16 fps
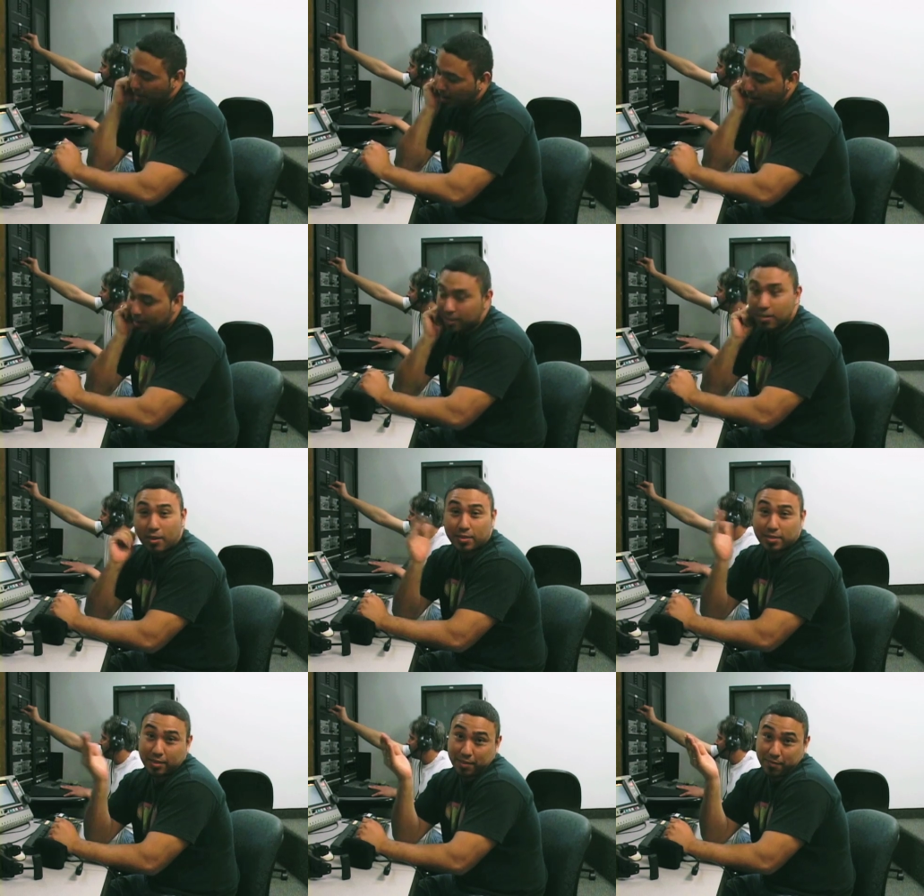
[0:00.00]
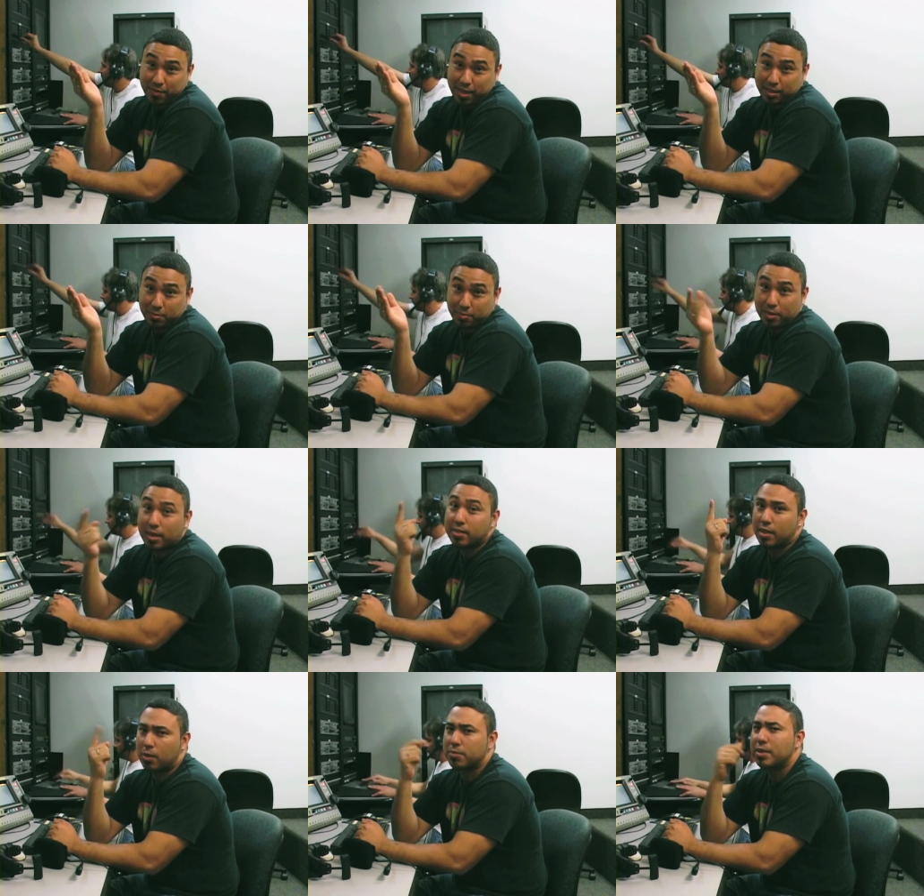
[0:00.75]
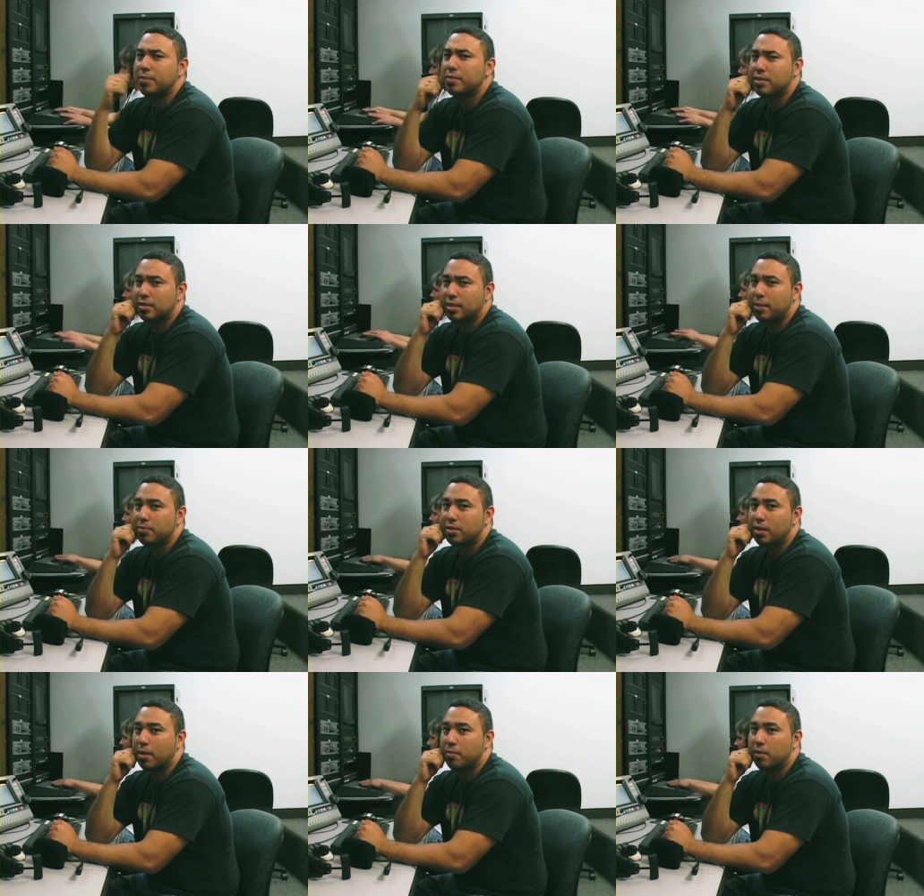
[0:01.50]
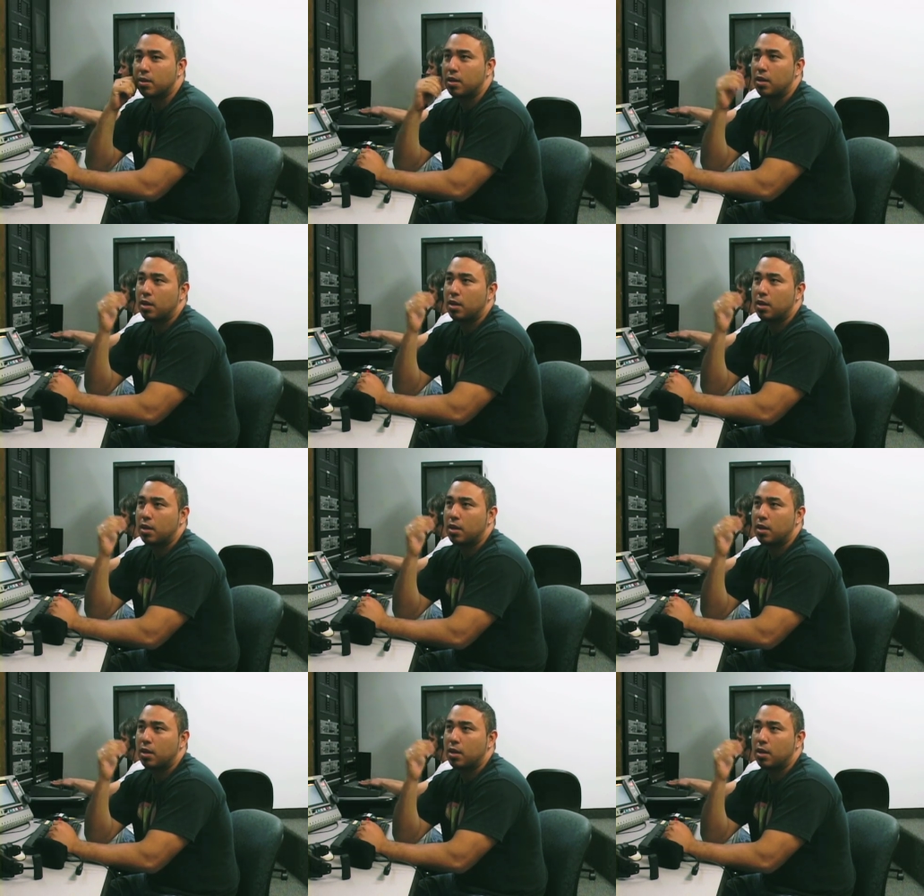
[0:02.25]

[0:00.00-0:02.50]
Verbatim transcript: You know I'm not engaged, but it helps keep the tips up.